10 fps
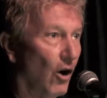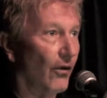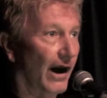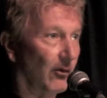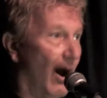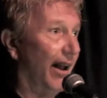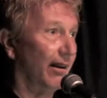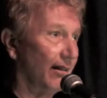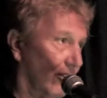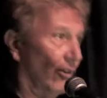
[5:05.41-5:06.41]
know that
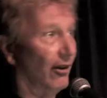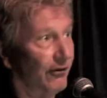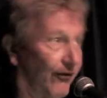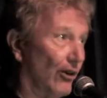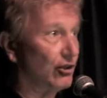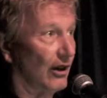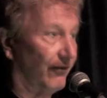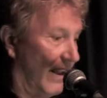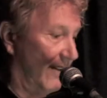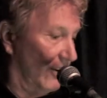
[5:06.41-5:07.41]
when good
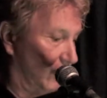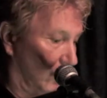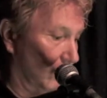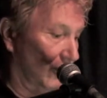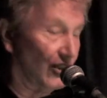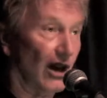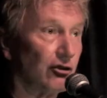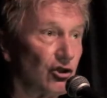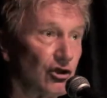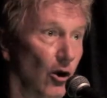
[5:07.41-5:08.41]
fortune favors two
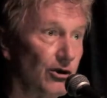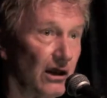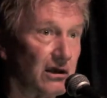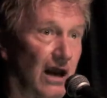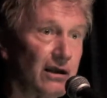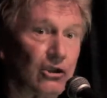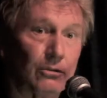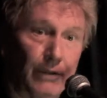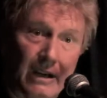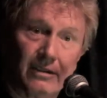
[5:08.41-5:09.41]
such souls, it stands to
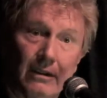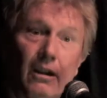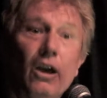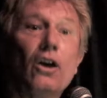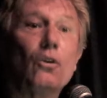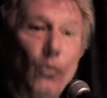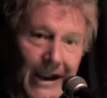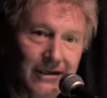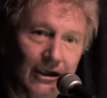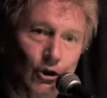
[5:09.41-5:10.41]
reason
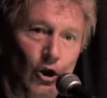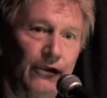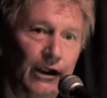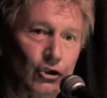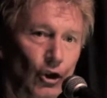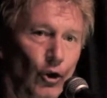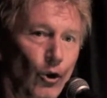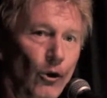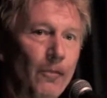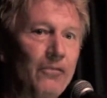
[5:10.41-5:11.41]
we deserve it
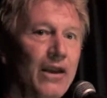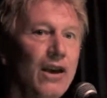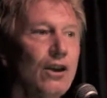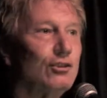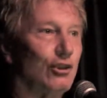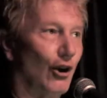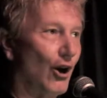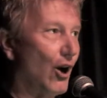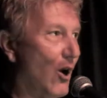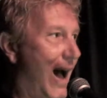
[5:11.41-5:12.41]
too. To
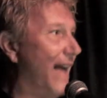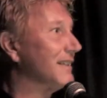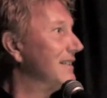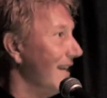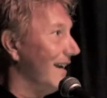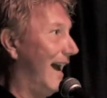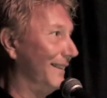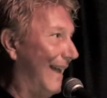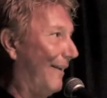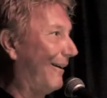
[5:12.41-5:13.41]
us
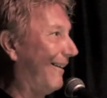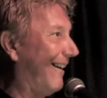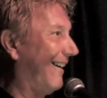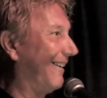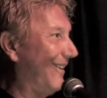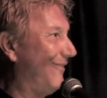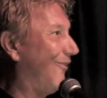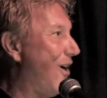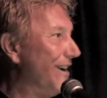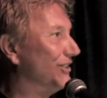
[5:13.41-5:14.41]
and our good
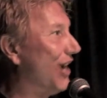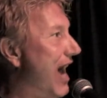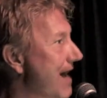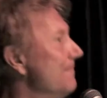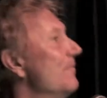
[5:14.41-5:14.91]
fortune,